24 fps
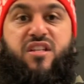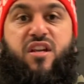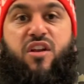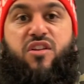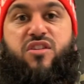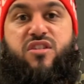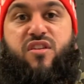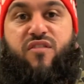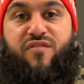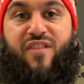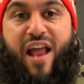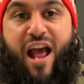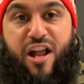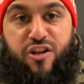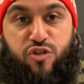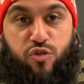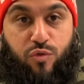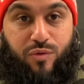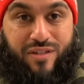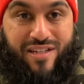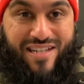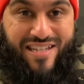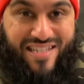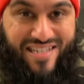tons of
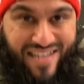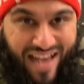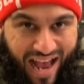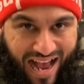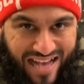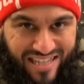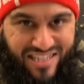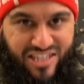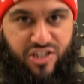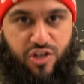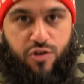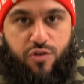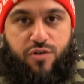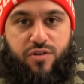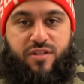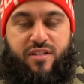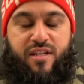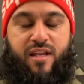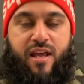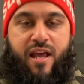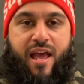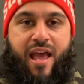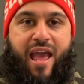natural disasters.